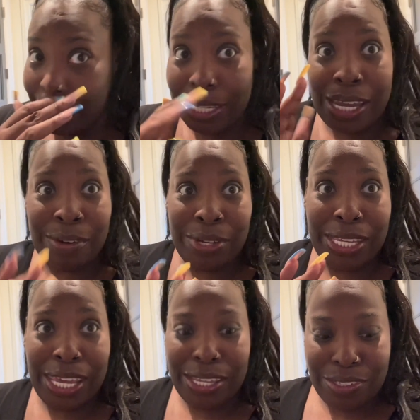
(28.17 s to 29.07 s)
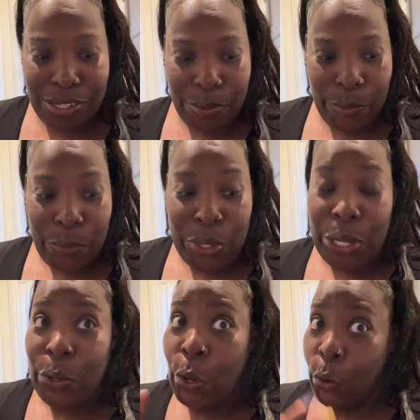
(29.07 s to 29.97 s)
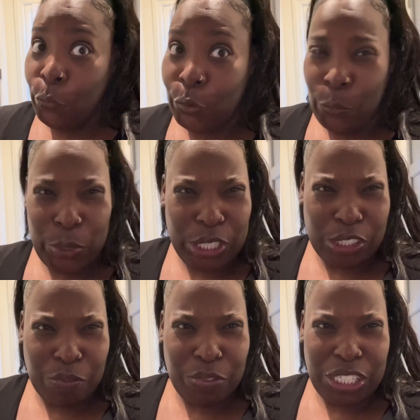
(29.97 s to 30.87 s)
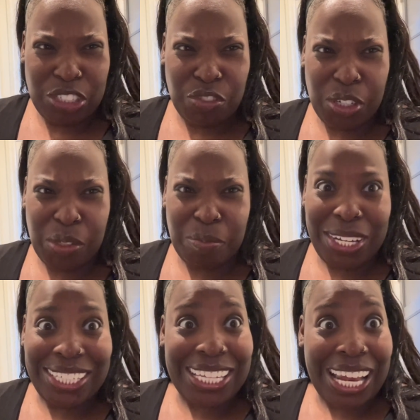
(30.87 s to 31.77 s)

to carrying that. So hopefully we'll get some footage from the